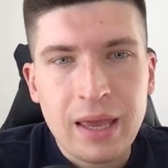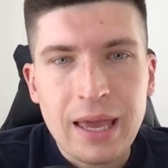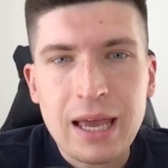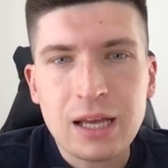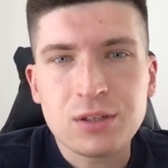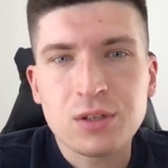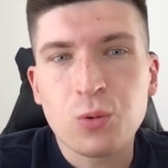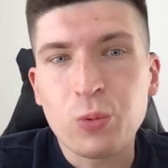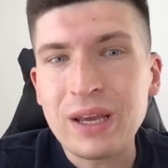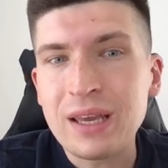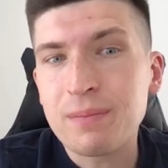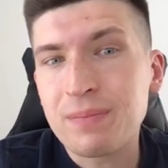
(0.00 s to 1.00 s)
And
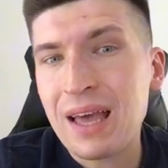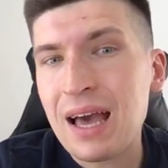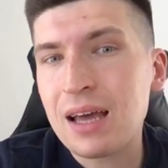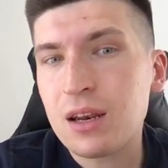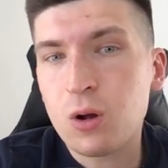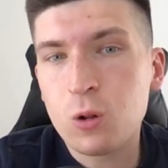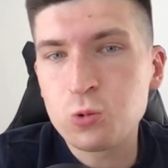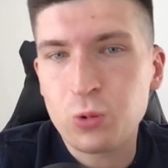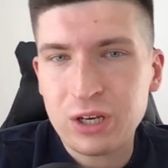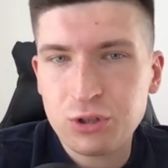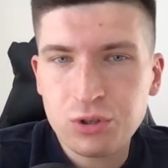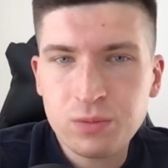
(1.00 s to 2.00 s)
we had a call to
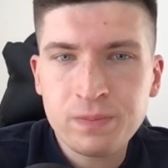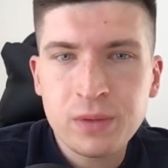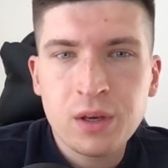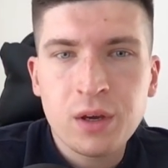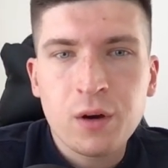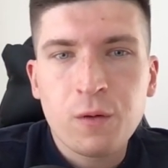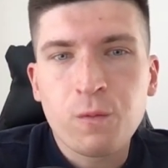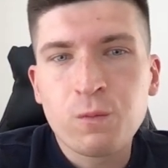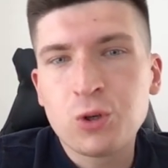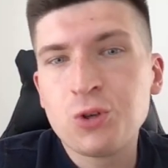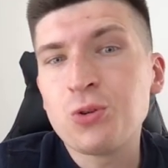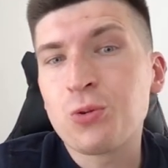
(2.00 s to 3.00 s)
action
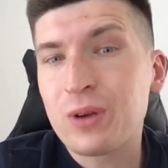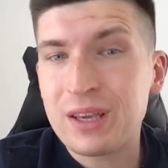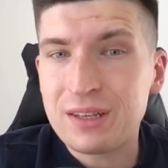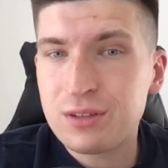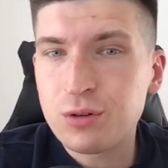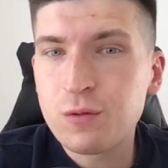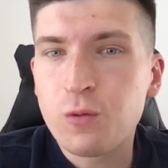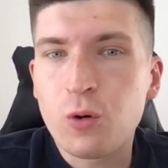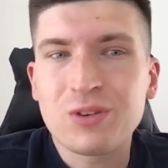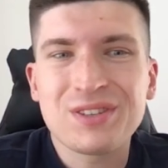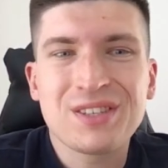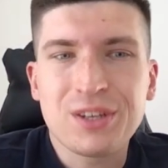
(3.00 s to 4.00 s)
to register
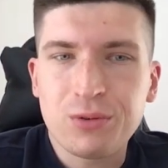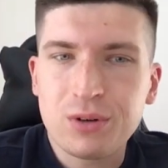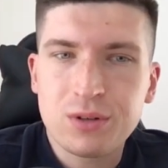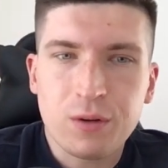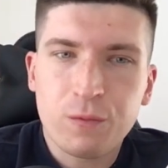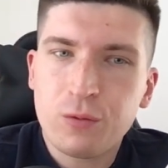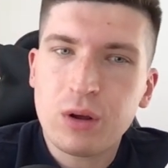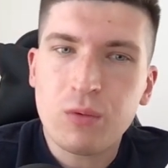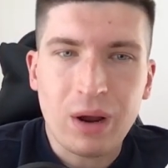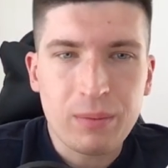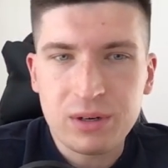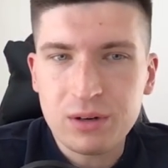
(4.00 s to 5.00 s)
for a series of free
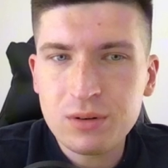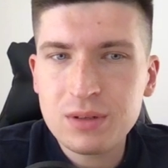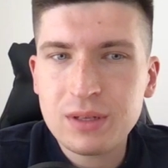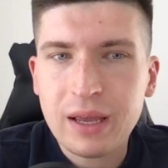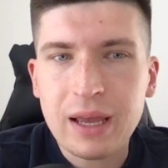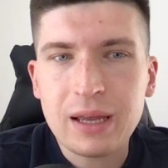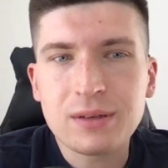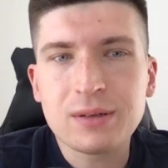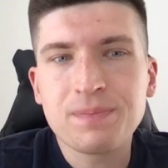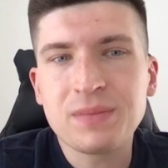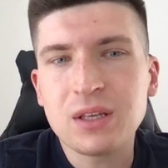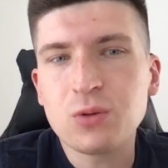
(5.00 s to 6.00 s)
webinars, and
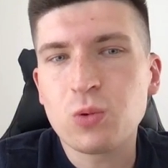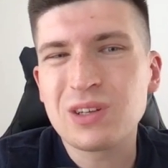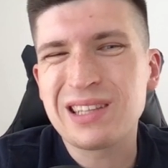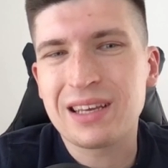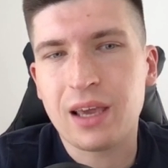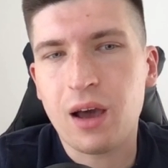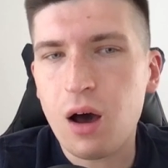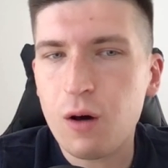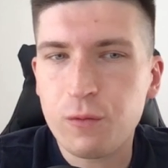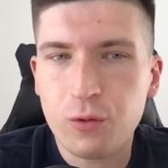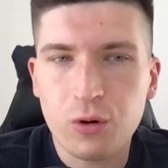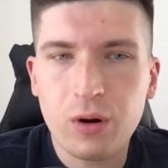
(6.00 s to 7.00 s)
it was like an
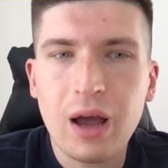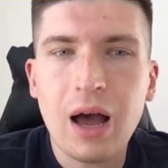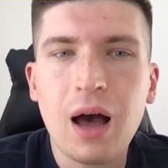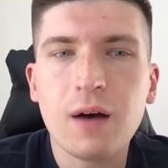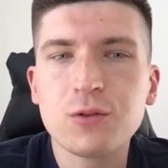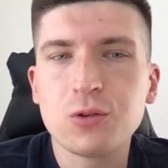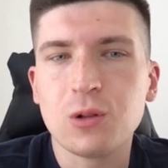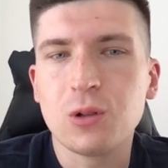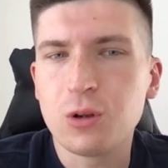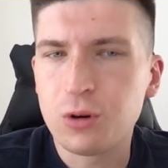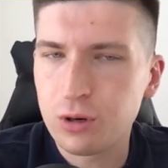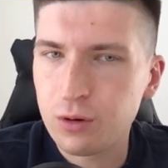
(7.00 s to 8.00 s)
offer how to
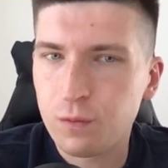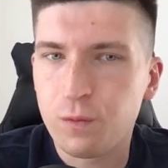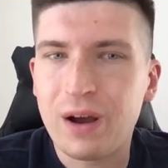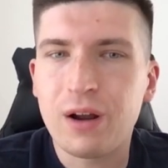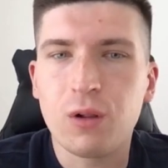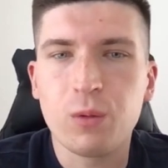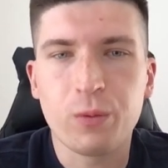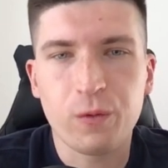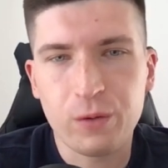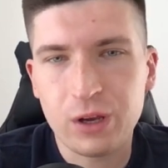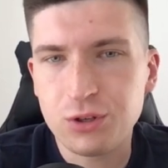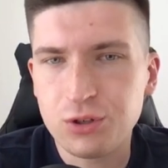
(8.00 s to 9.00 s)
learn viral
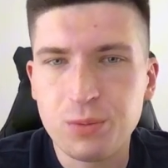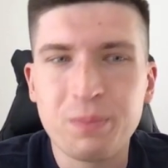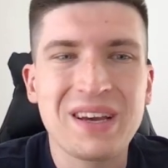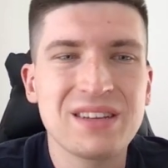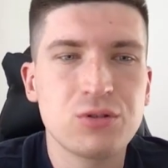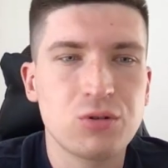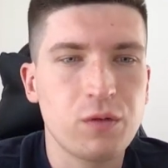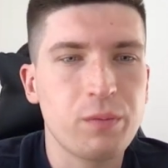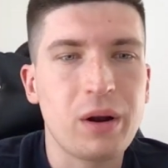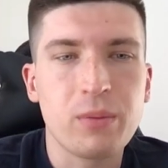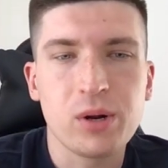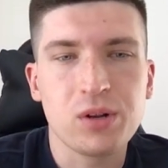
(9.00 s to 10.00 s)
profession, master of
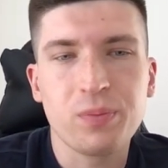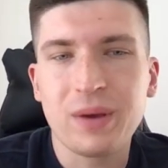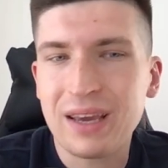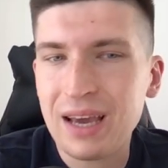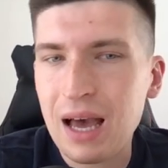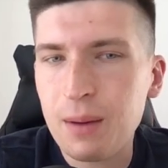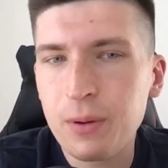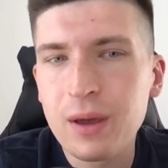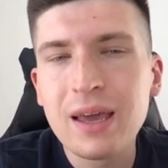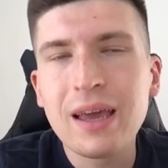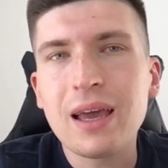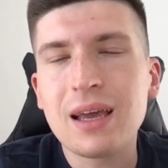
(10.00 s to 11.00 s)
permanent makeup,
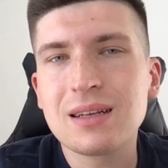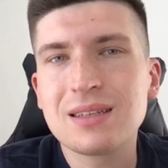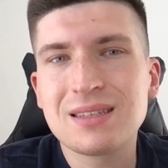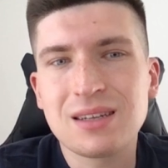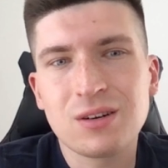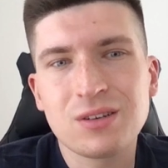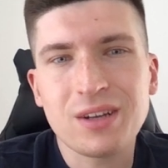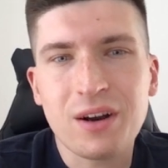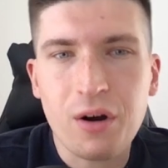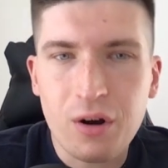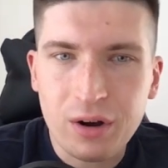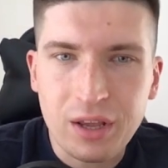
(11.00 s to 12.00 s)
and start
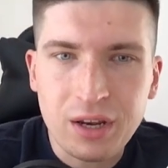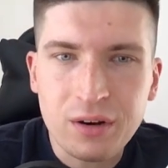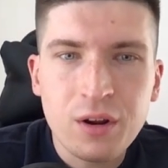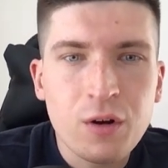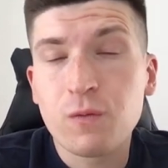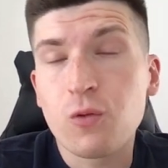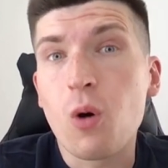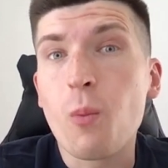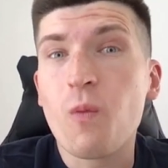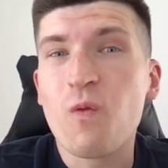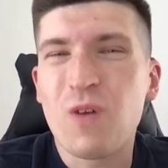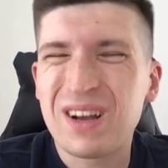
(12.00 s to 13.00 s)
earning
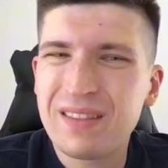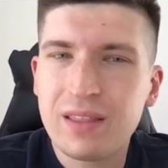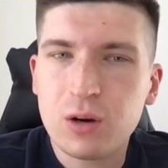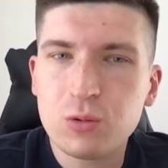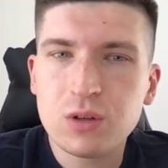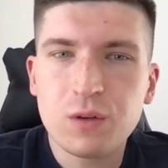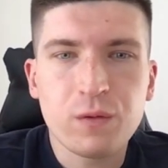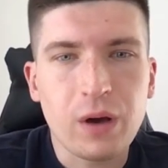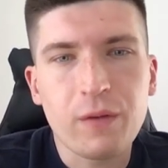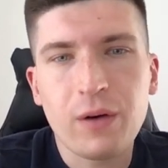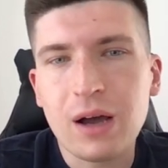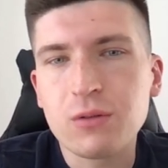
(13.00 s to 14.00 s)
from
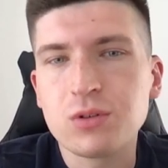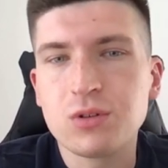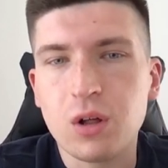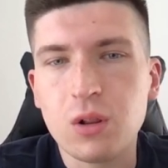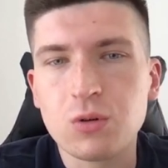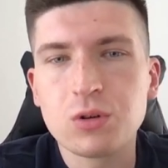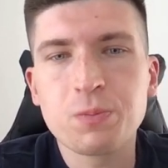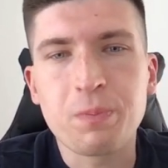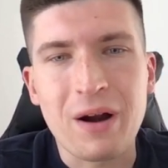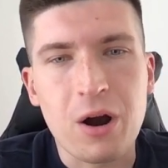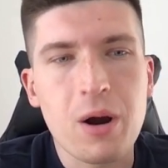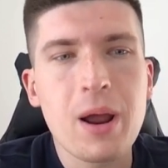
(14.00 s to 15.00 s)
$1,500
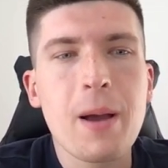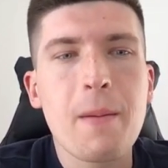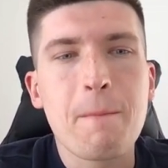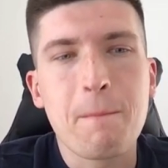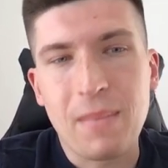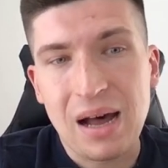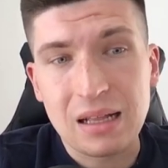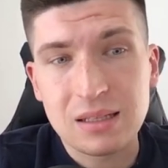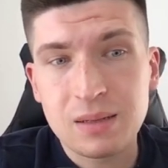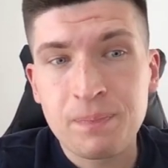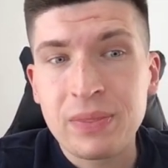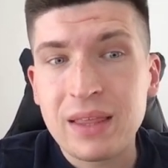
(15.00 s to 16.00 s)
per
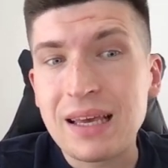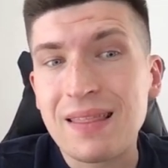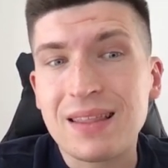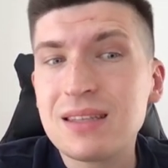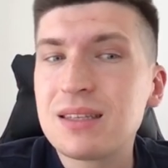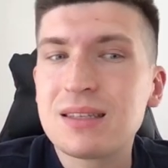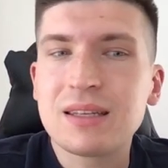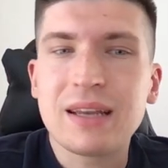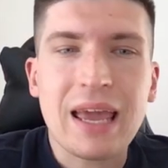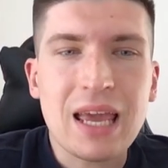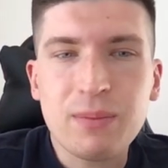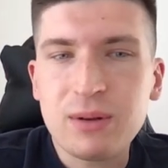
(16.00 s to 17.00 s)
month. And this is an
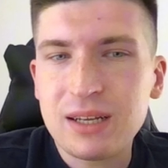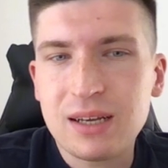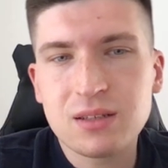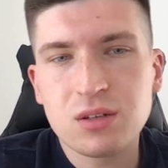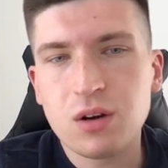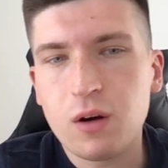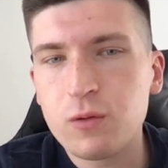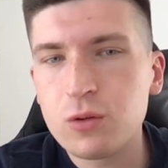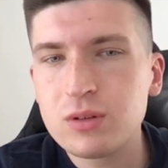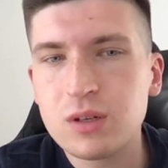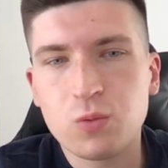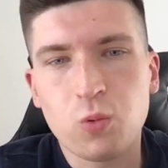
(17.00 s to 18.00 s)
A/B tested
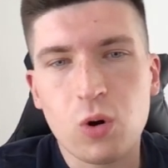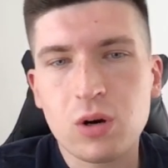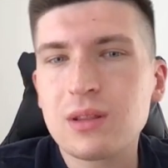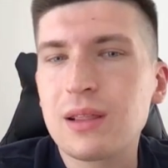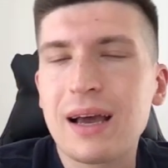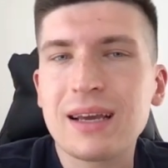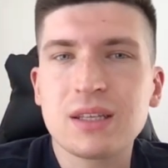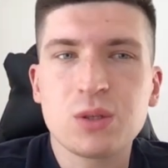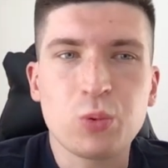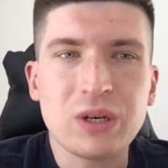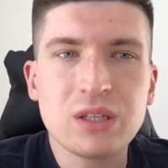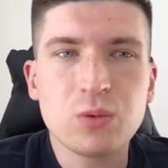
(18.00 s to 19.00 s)
offer that worked like a
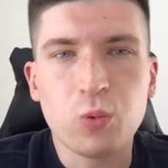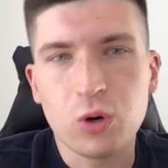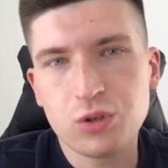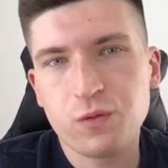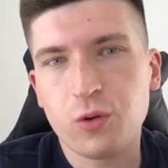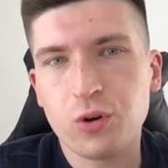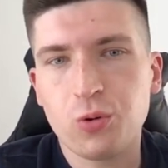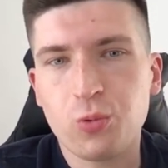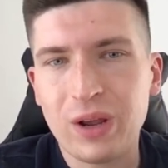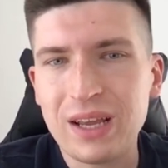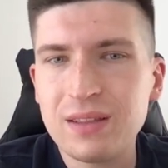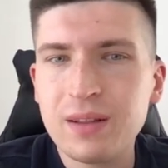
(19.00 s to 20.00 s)
Swiss watch for
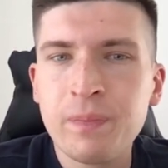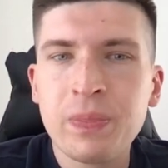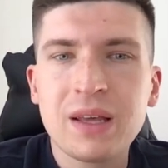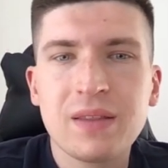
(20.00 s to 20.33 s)
Ukraine.